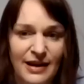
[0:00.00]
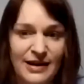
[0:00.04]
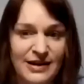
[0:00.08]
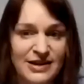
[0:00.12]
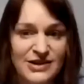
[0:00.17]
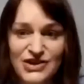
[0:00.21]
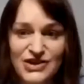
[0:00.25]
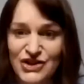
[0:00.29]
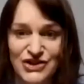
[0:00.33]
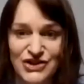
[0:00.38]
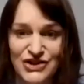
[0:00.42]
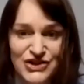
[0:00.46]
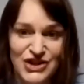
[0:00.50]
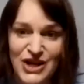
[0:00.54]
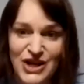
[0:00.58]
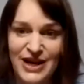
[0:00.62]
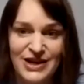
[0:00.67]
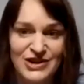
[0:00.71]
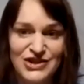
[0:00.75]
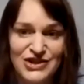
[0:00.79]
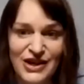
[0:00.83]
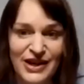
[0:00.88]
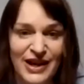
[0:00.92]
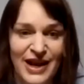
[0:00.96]
and it's just
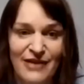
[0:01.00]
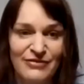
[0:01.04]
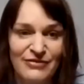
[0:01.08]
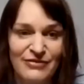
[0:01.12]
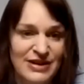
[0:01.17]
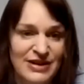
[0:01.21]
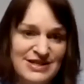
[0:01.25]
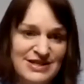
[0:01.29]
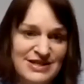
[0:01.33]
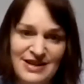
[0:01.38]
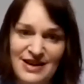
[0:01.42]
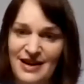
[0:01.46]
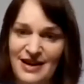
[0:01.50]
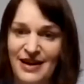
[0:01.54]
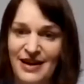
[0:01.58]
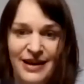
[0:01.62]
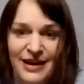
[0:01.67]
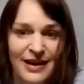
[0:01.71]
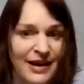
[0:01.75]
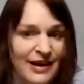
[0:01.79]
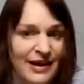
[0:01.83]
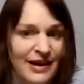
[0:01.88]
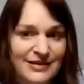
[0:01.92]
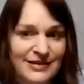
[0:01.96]
changing every day.
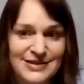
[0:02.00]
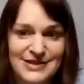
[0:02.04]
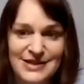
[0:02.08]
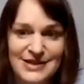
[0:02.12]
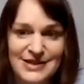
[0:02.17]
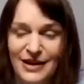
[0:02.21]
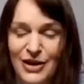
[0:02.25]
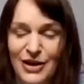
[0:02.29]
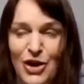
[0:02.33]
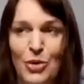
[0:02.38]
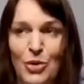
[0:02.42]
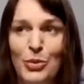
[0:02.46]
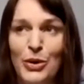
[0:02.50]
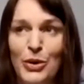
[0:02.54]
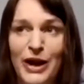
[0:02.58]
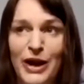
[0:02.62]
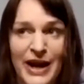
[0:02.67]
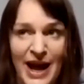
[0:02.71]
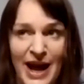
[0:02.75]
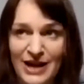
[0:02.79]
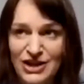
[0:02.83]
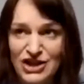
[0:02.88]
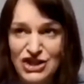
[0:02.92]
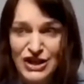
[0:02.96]
But I
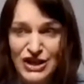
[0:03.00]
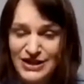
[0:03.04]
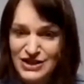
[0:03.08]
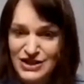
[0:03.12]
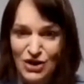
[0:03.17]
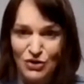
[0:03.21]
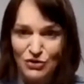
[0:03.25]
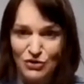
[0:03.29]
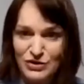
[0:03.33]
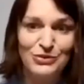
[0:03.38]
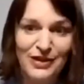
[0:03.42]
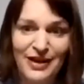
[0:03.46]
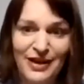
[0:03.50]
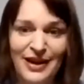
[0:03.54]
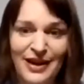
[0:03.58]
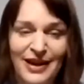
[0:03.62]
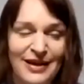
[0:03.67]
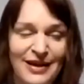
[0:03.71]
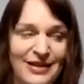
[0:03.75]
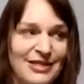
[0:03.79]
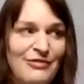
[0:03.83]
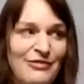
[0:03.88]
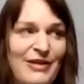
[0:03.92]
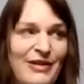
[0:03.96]
actually don't think
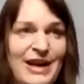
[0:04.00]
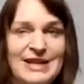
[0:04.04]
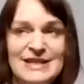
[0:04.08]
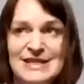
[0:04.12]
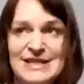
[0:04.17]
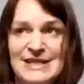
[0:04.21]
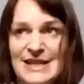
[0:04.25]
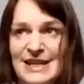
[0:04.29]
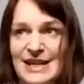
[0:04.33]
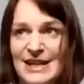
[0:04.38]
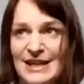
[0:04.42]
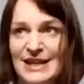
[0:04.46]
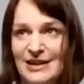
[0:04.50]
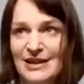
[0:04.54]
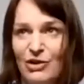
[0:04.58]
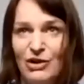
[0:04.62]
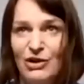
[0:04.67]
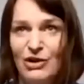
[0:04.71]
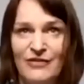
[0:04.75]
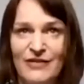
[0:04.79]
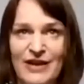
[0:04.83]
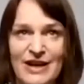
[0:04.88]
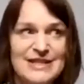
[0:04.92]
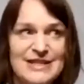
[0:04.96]
the vaccine or the
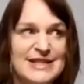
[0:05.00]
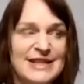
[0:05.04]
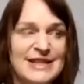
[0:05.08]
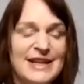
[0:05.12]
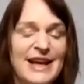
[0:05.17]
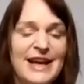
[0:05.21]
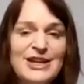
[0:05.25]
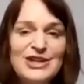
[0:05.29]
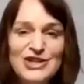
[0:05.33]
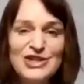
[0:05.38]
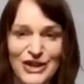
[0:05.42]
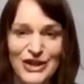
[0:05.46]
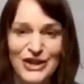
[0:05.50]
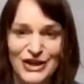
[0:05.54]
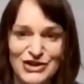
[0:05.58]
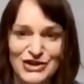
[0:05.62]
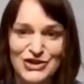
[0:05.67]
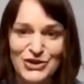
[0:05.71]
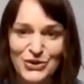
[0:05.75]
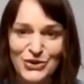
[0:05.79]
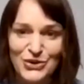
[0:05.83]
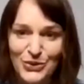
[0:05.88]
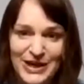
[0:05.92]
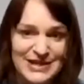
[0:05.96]
vaccination
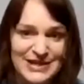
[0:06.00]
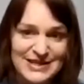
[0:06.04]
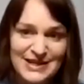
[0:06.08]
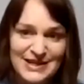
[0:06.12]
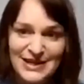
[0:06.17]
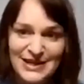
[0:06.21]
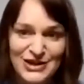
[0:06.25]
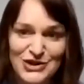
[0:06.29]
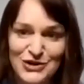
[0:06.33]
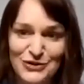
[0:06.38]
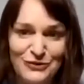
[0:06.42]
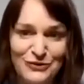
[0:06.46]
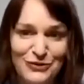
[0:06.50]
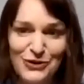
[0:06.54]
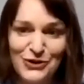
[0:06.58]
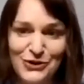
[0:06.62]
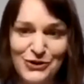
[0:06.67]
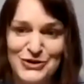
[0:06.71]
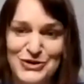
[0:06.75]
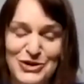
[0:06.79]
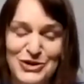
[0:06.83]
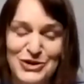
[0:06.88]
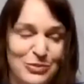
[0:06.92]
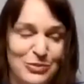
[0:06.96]
issue is an issue for
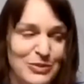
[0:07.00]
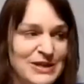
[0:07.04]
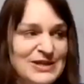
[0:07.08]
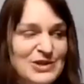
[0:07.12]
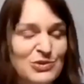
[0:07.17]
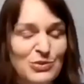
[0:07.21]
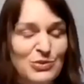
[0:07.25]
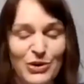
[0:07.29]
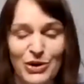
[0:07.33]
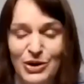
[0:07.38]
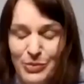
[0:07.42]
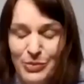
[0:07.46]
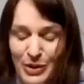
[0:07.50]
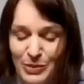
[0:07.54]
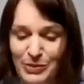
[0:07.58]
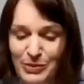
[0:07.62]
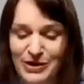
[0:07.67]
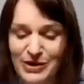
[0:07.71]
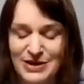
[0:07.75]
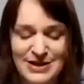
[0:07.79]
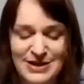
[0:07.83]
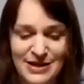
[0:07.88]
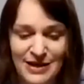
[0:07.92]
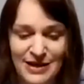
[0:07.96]
cruise companies to worry about,
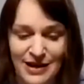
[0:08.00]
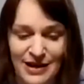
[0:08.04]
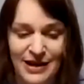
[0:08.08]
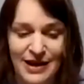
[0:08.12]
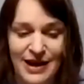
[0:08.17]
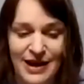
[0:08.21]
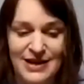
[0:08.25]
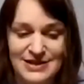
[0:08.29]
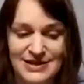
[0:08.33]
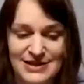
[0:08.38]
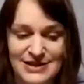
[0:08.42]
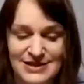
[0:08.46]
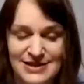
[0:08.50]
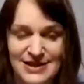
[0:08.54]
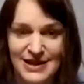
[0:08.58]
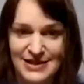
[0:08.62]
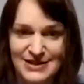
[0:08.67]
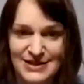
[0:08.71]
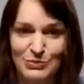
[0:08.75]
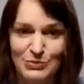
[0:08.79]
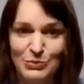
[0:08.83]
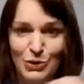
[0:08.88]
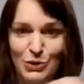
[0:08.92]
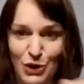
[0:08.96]
because I think, as you
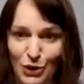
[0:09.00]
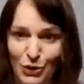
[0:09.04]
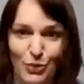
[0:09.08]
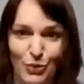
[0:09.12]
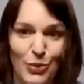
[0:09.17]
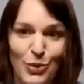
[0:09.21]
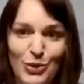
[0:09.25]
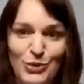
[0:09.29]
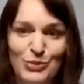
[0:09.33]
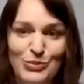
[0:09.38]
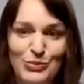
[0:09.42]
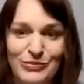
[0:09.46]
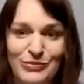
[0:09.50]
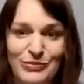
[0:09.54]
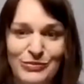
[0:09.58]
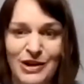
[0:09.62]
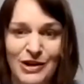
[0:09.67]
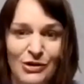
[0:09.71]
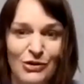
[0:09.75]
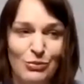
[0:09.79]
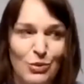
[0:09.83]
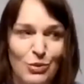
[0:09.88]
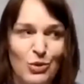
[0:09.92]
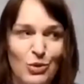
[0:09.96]
said, you're one
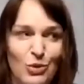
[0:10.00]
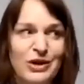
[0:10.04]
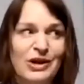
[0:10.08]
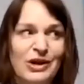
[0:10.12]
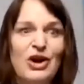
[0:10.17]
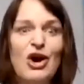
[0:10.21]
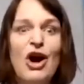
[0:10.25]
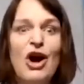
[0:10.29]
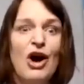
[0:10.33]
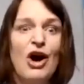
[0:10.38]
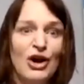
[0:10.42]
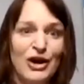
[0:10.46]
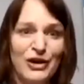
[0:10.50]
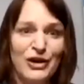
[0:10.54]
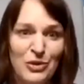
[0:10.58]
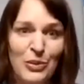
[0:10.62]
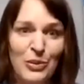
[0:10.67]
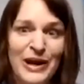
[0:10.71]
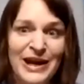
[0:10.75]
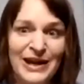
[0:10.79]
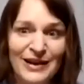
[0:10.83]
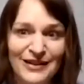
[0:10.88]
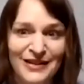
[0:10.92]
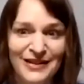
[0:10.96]
cog in the wheel.